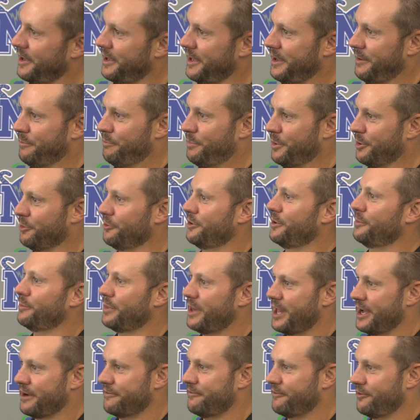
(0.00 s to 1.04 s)
a building
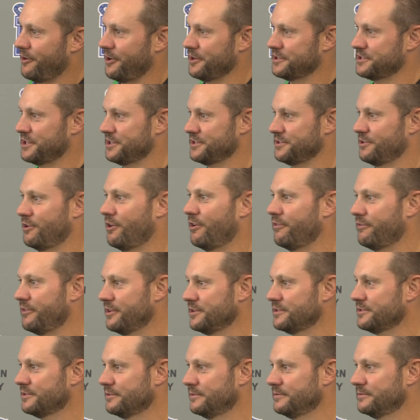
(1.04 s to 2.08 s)
block for us as an
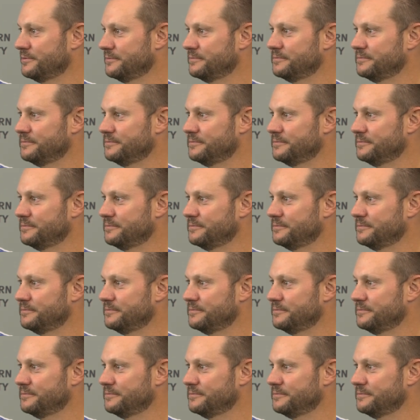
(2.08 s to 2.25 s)
offense.